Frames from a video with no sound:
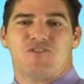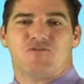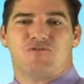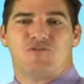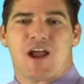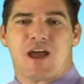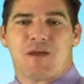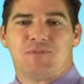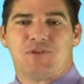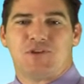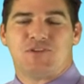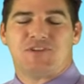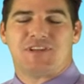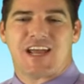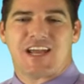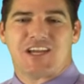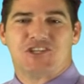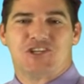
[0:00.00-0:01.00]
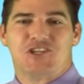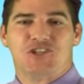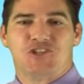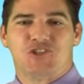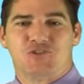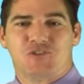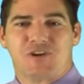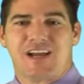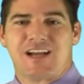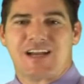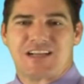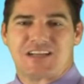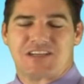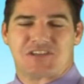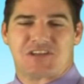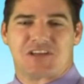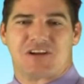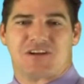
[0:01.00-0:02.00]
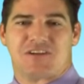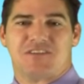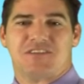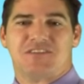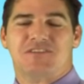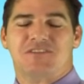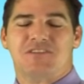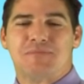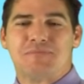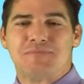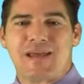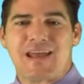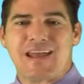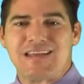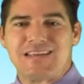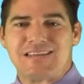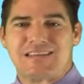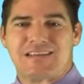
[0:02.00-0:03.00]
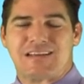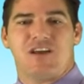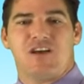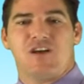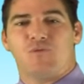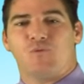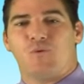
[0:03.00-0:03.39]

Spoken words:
reputation training center. This is amazing.